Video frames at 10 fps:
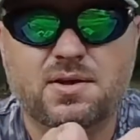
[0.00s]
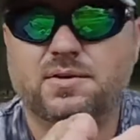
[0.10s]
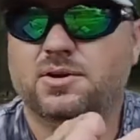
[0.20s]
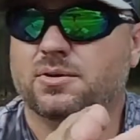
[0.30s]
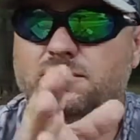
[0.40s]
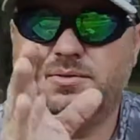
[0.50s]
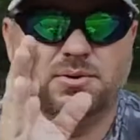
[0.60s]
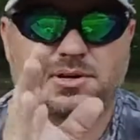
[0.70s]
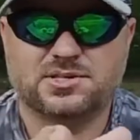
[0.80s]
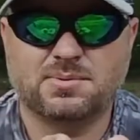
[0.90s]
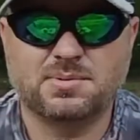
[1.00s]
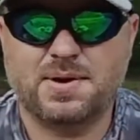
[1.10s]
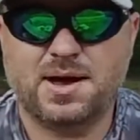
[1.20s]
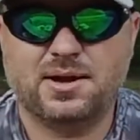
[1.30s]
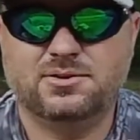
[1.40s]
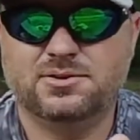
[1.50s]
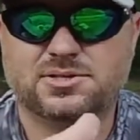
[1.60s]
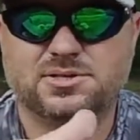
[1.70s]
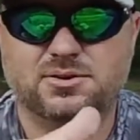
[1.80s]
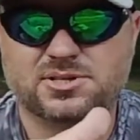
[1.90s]
You know, when it's coming back, you're
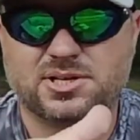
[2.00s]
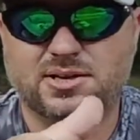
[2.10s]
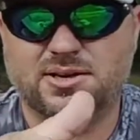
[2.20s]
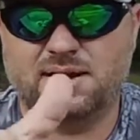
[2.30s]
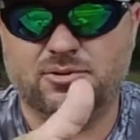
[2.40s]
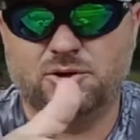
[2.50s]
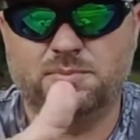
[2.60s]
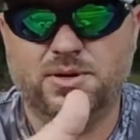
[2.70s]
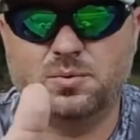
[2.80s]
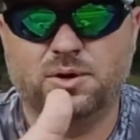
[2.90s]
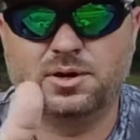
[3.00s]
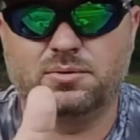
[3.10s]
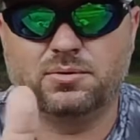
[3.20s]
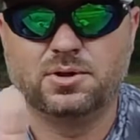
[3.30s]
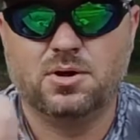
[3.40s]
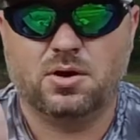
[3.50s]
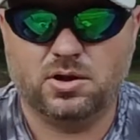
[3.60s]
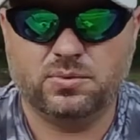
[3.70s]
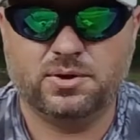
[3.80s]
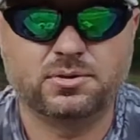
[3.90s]
just getting that little bit of wiggle all
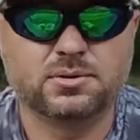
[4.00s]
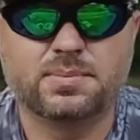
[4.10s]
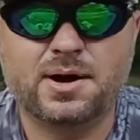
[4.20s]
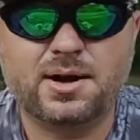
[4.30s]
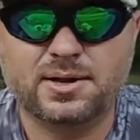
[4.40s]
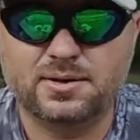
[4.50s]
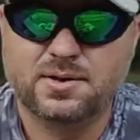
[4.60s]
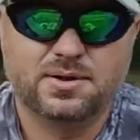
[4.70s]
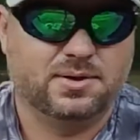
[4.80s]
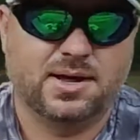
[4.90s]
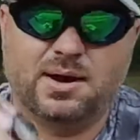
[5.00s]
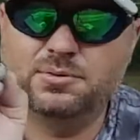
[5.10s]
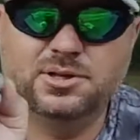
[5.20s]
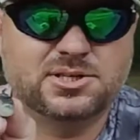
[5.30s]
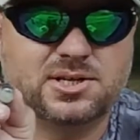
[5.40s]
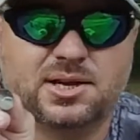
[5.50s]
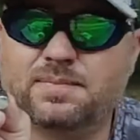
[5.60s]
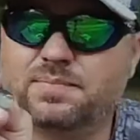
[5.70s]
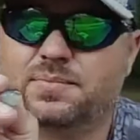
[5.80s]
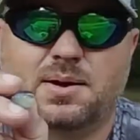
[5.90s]
the way through the body. Not with this thing.
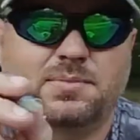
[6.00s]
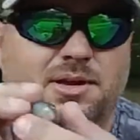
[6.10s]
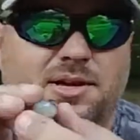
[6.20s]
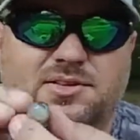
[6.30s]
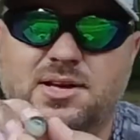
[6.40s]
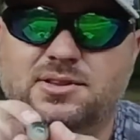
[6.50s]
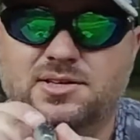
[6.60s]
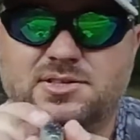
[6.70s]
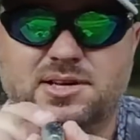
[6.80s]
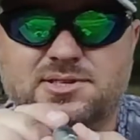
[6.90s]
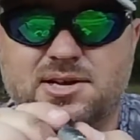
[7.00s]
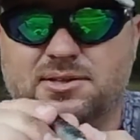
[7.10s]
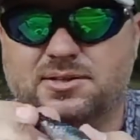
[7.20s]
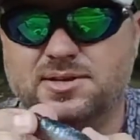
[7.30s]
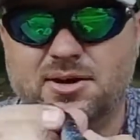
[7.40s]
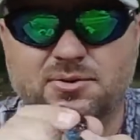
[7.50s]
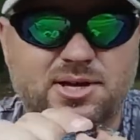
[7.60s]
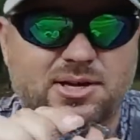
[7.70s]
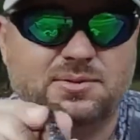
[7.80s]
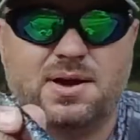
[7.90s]
I mean, like I said, this thing's got the tail
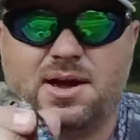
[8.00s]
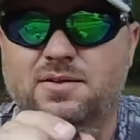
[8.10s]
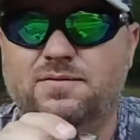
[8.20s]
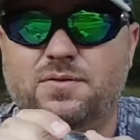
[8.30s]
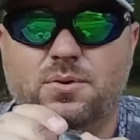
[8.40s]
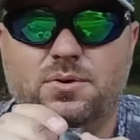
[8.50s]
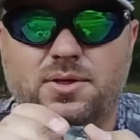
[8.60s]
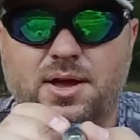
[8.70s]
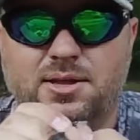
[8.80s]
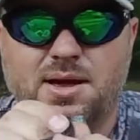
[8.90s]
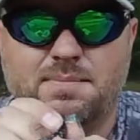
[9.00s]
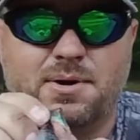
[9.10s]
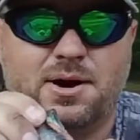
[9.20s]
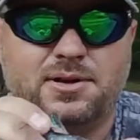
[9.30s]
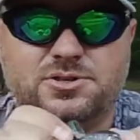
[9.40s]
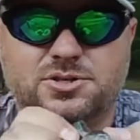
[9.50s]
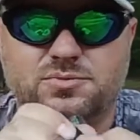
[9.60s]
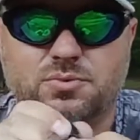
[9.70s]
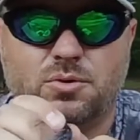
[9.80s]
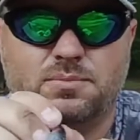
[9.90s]
kicking back and forth, and that body's just
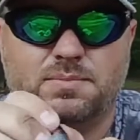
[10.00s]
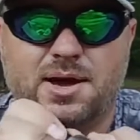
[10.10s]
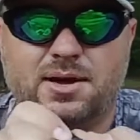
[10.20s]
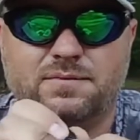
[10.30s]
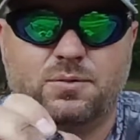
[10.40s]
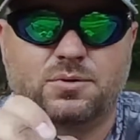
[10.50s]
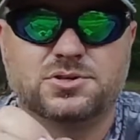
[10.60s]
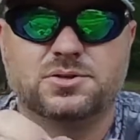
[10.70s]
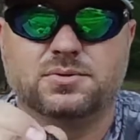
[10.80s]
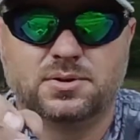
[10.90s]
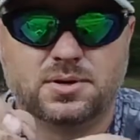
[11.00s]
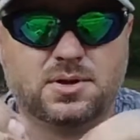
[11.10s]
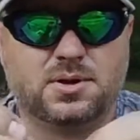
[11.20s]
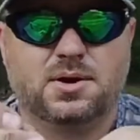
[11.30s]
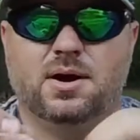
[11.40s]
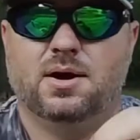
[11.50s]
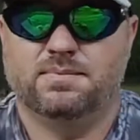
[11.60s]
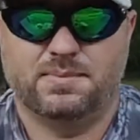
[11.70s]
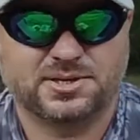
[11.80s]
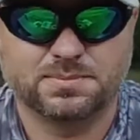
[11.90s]
rolling back and forth too.
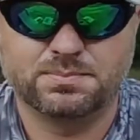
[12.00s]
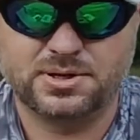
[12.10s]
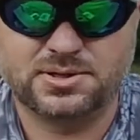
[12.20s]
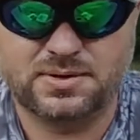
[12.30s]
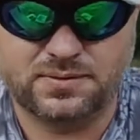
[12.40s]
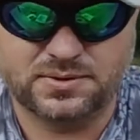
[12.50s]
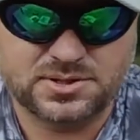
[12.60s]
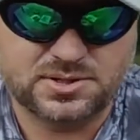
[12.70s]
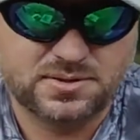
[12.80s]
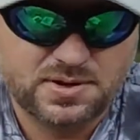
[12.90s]
Makes a big difference.